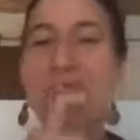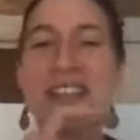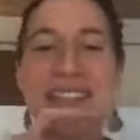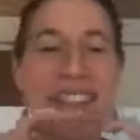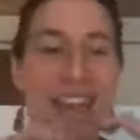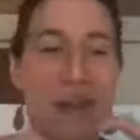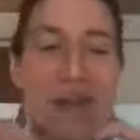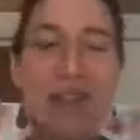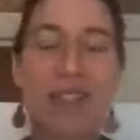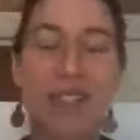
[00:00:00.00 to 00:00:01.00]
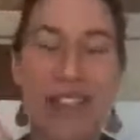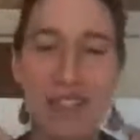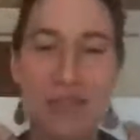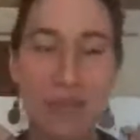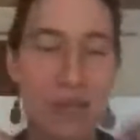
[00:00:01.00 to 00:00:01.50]
just a new piece in that
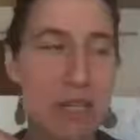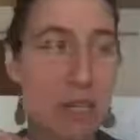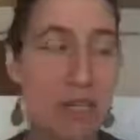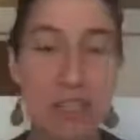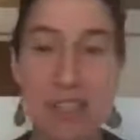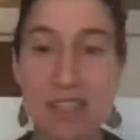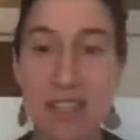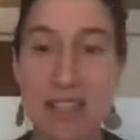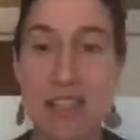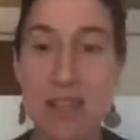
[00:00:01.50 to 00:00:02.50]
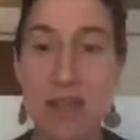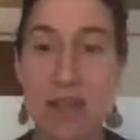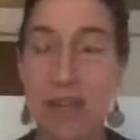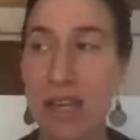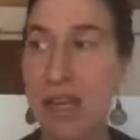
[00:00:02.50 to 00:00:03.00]
equation landed for me just
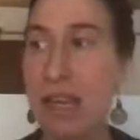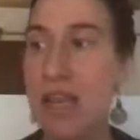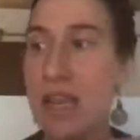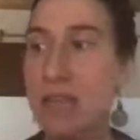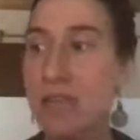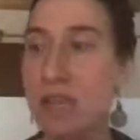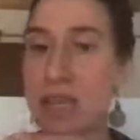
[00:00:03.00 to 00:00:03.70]
yesterday,